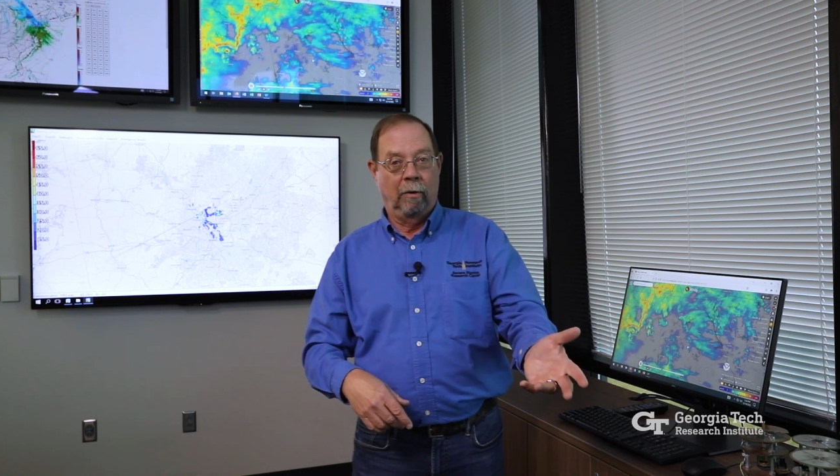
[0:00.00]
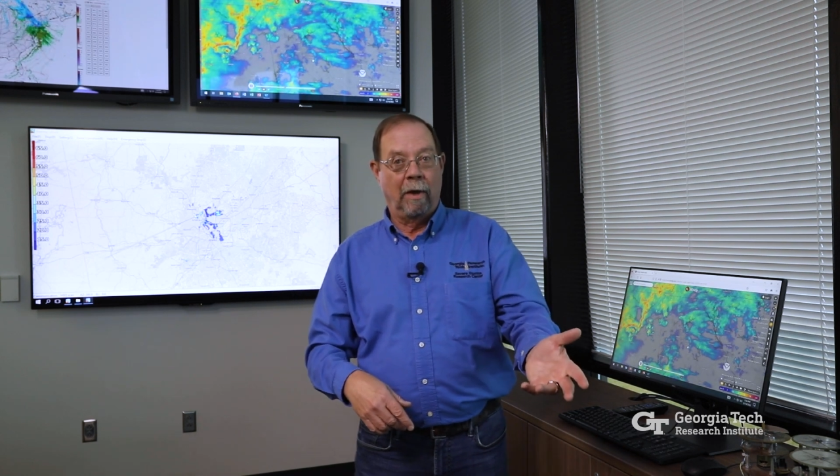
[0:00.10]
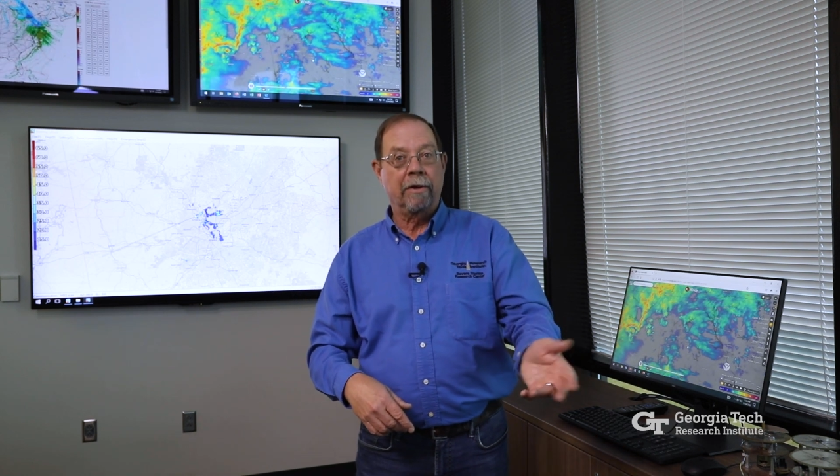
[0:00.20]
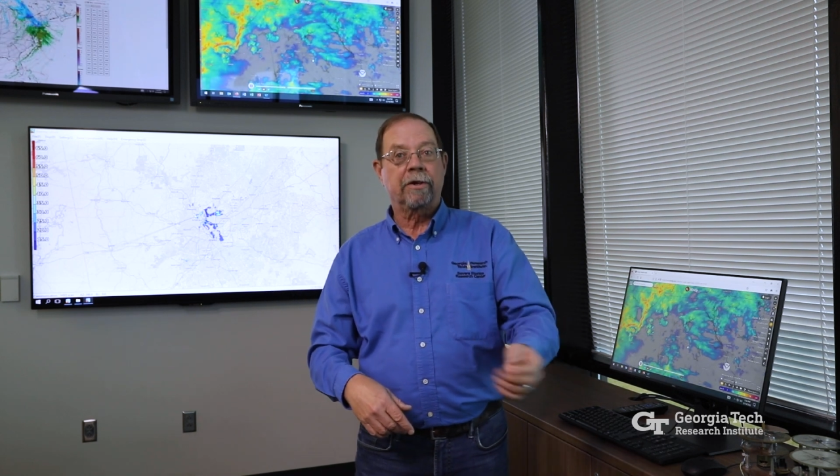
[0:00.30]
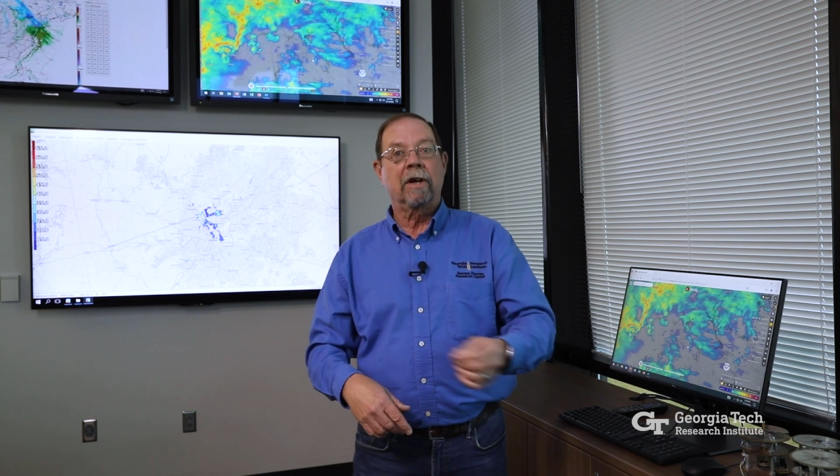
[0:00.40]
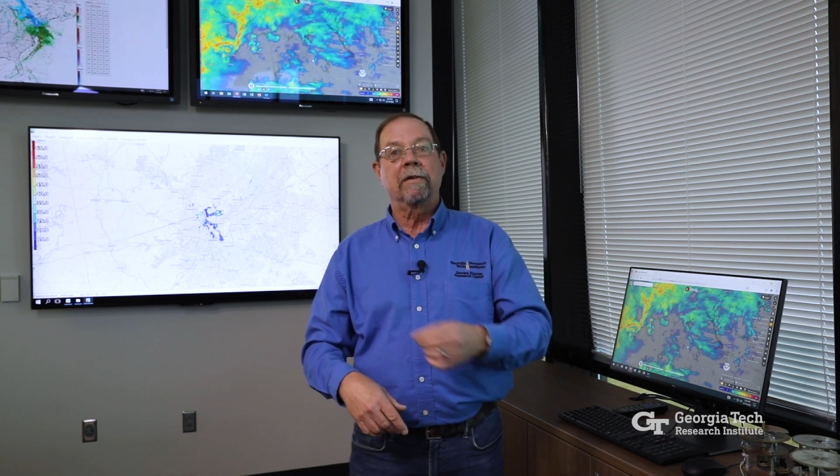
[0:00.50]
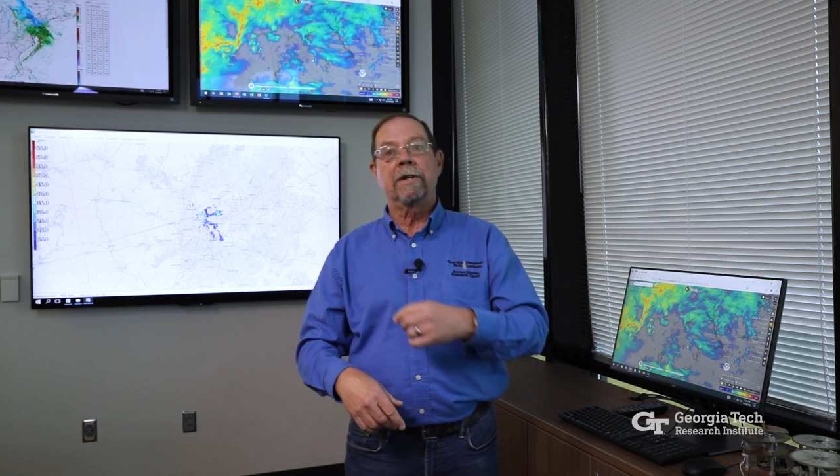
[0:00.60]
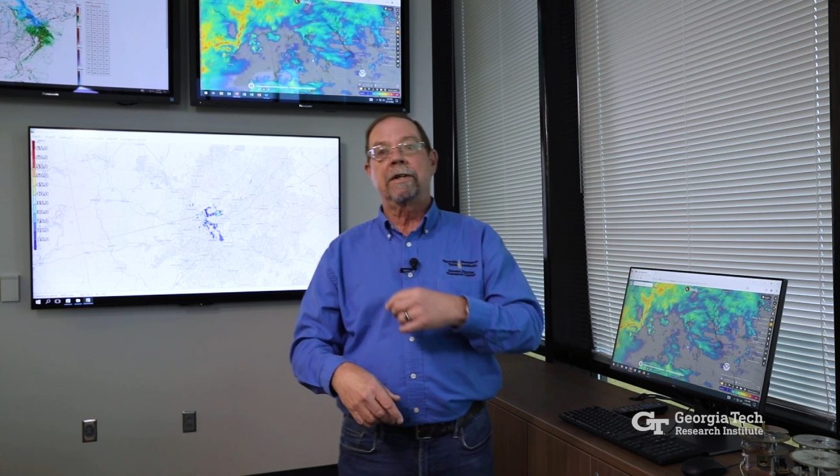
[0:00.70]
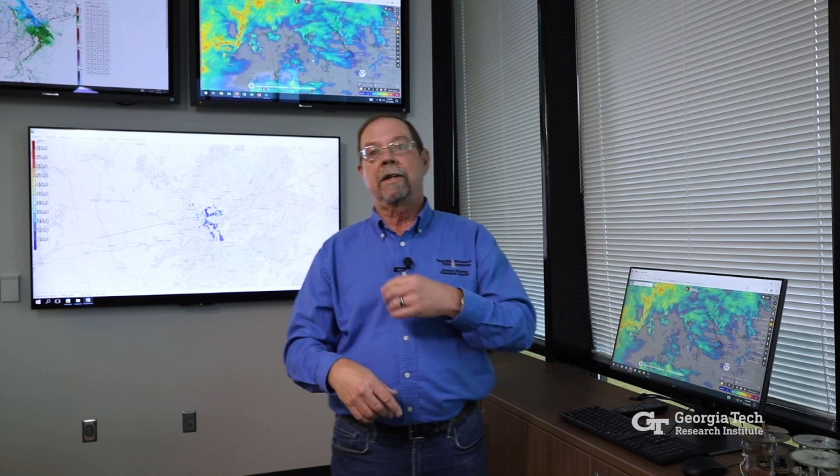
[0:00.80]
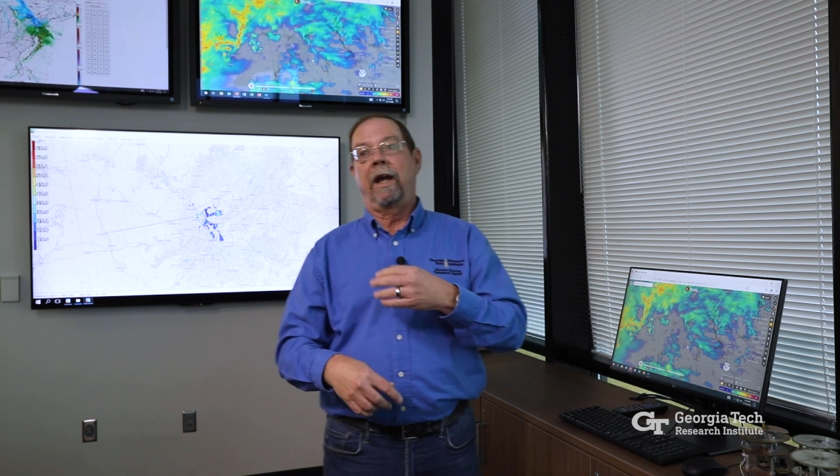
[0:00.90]
Weather
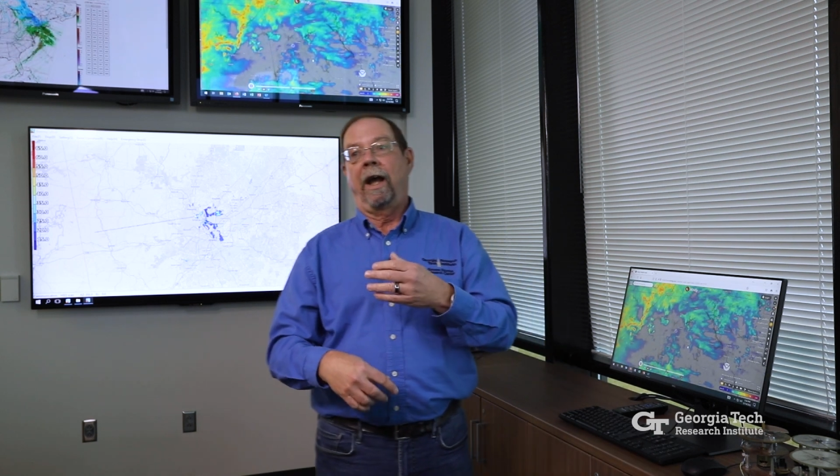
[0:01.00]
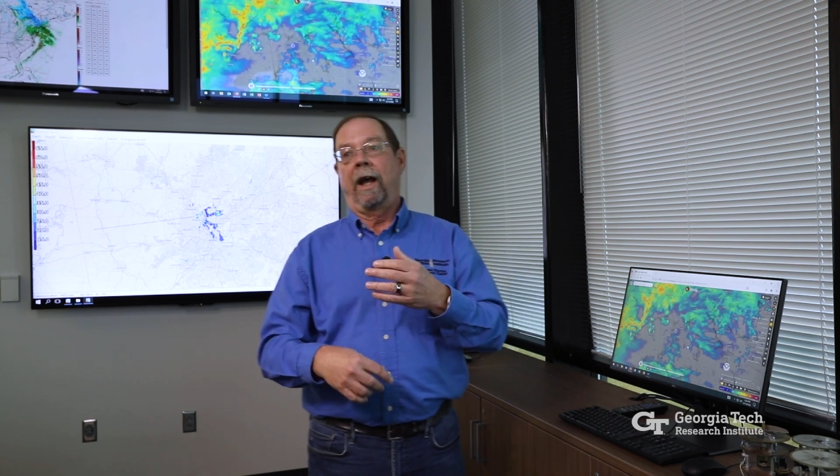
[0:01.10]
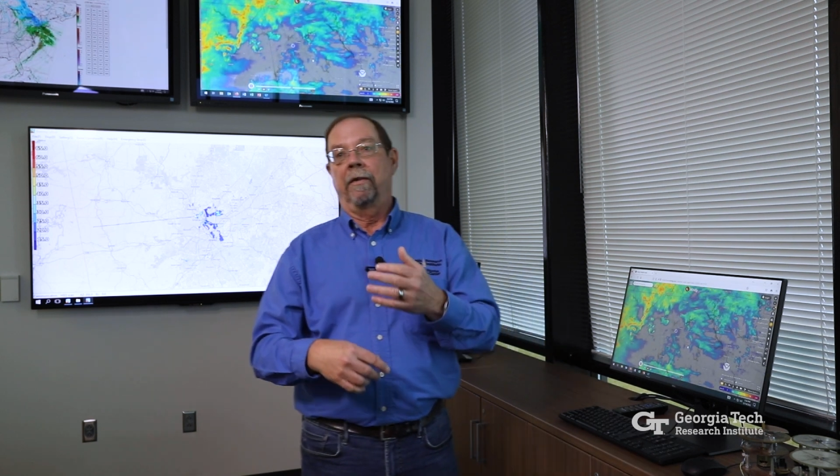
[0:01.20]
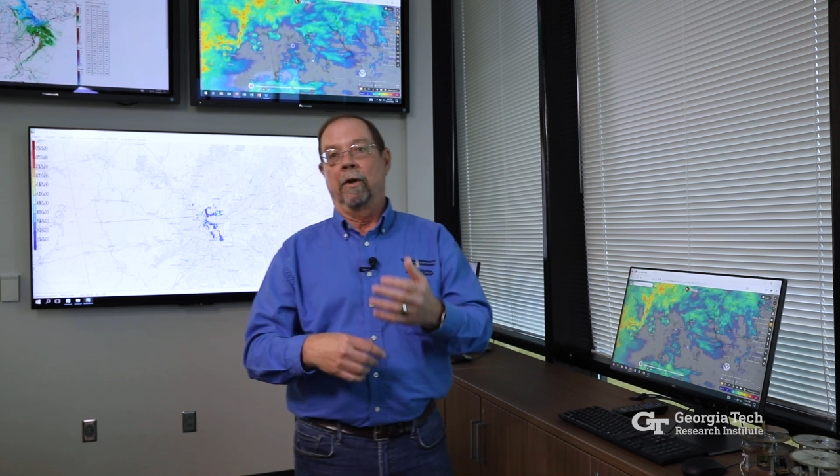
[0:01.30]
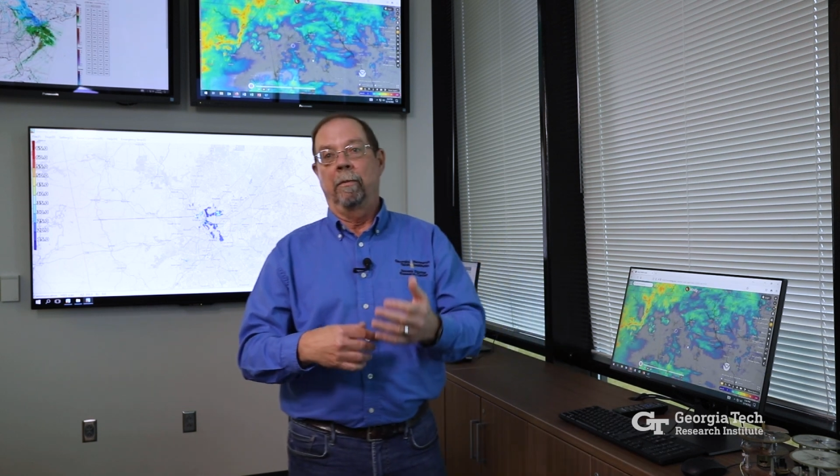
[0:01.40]
Service and the,